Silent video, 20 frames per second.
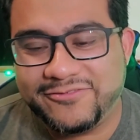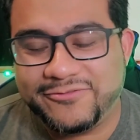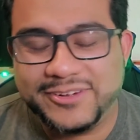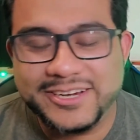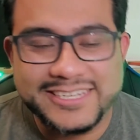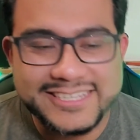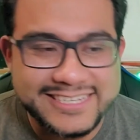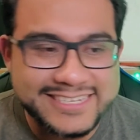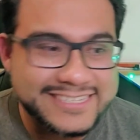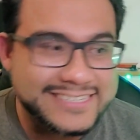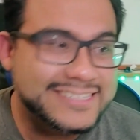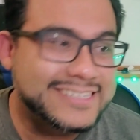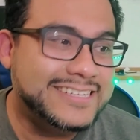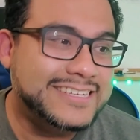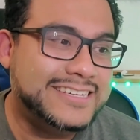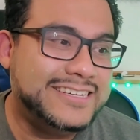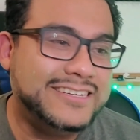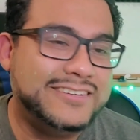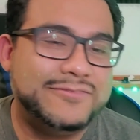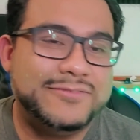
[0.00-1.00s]
Really?
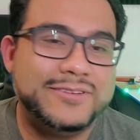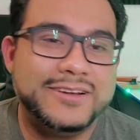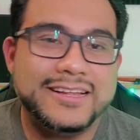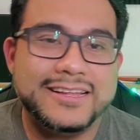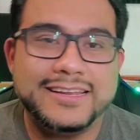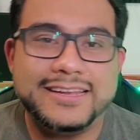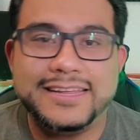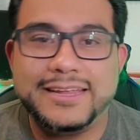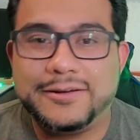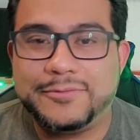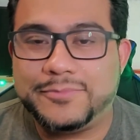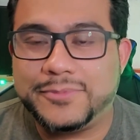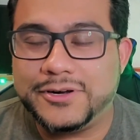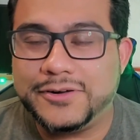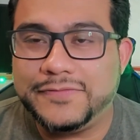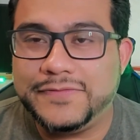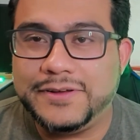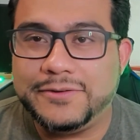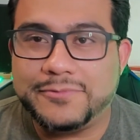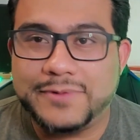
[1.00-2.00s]
We're not gonna get
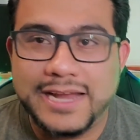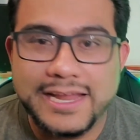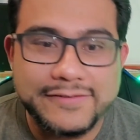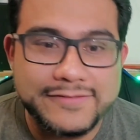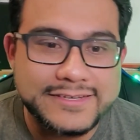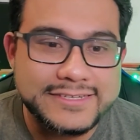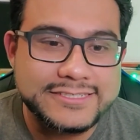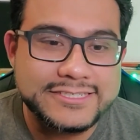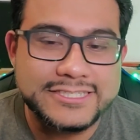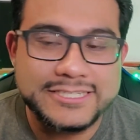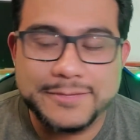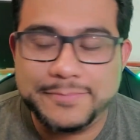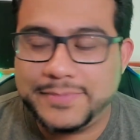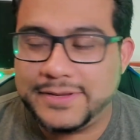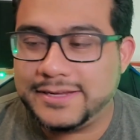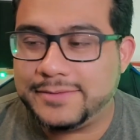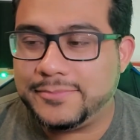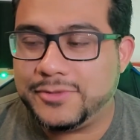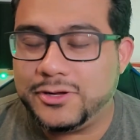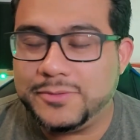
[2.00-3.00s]
Murphy Raven
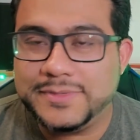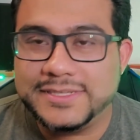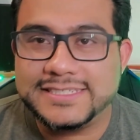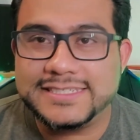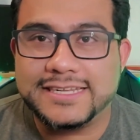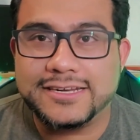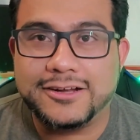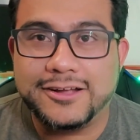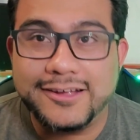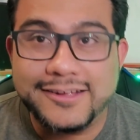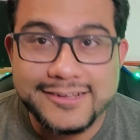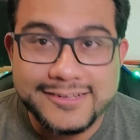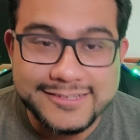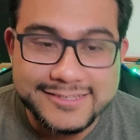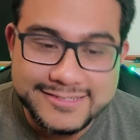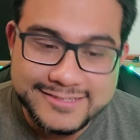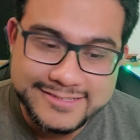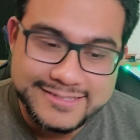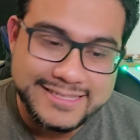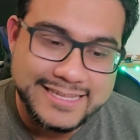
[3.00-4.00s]
shipping moments at
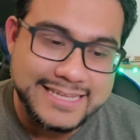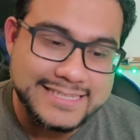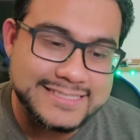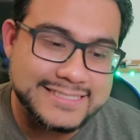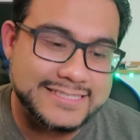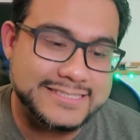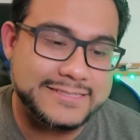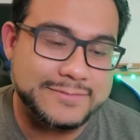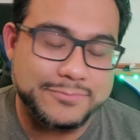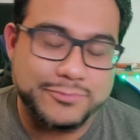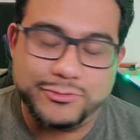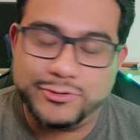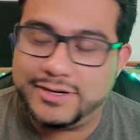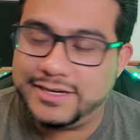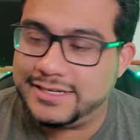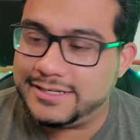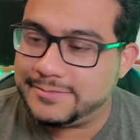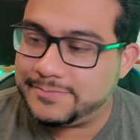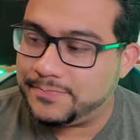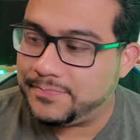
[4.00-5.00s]
all. That's
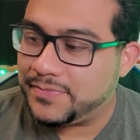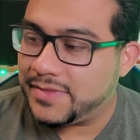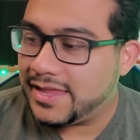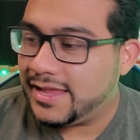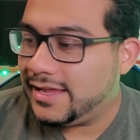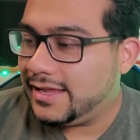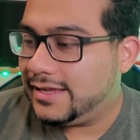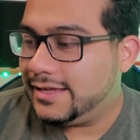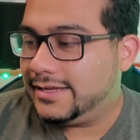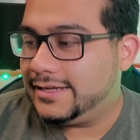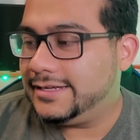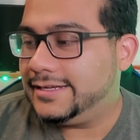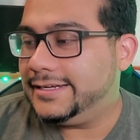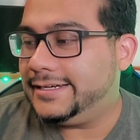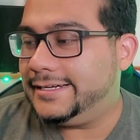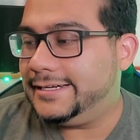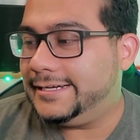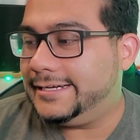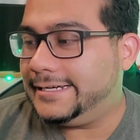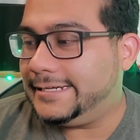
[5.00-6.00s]
disappointing.
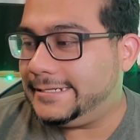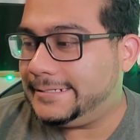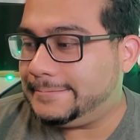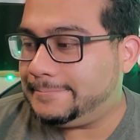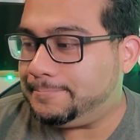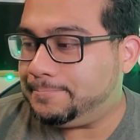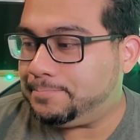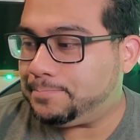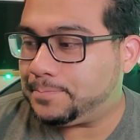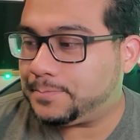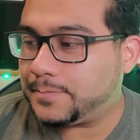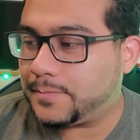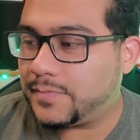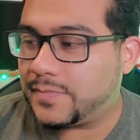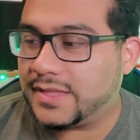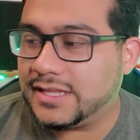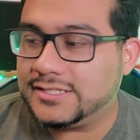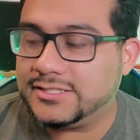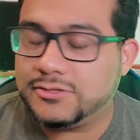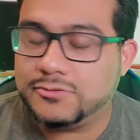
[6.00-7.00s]
Um,
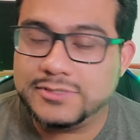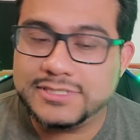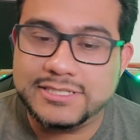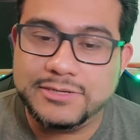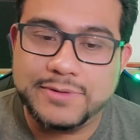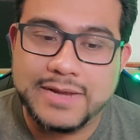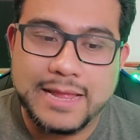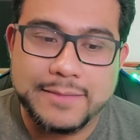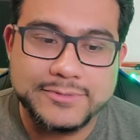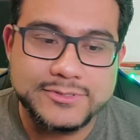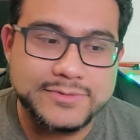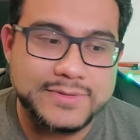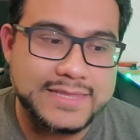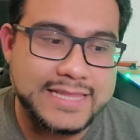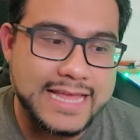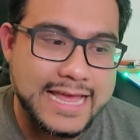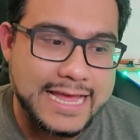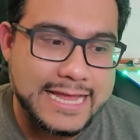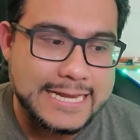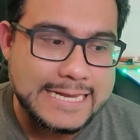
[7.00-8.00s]
so we'll see what happens
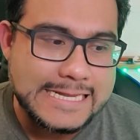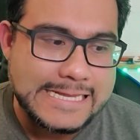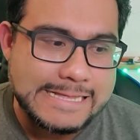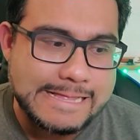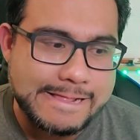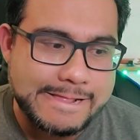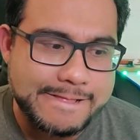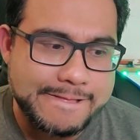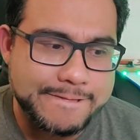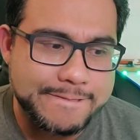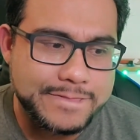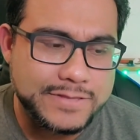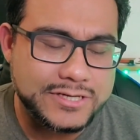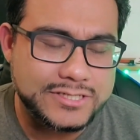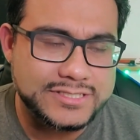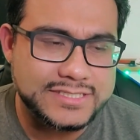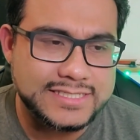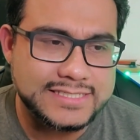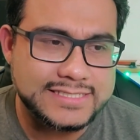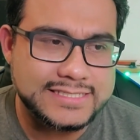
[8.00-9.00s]
with that.
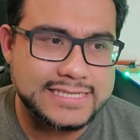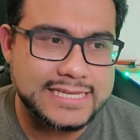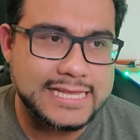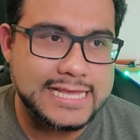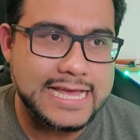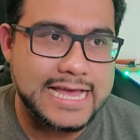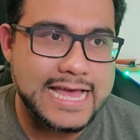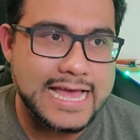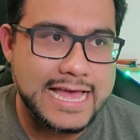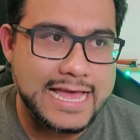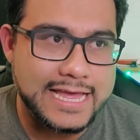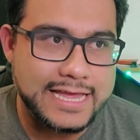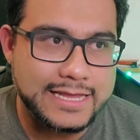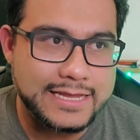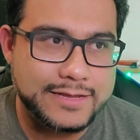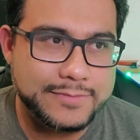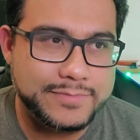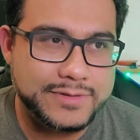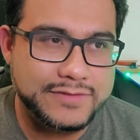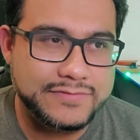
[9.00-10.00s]
There's this
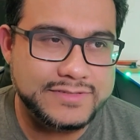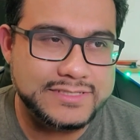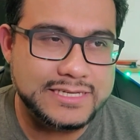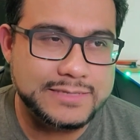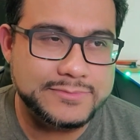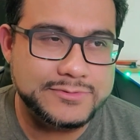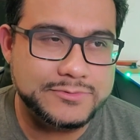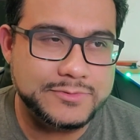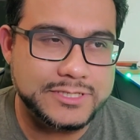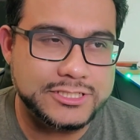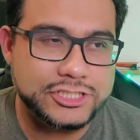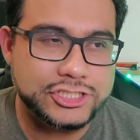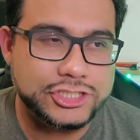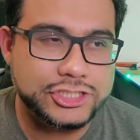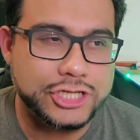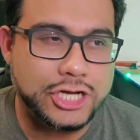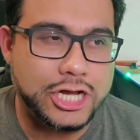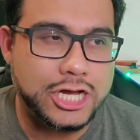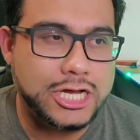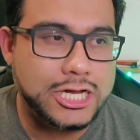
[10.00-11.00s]
guy. I believe his name is what
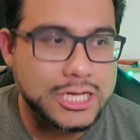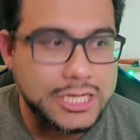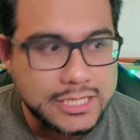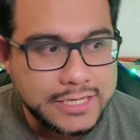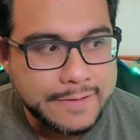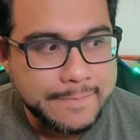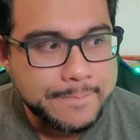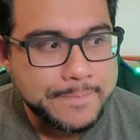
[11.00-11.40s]
Shaw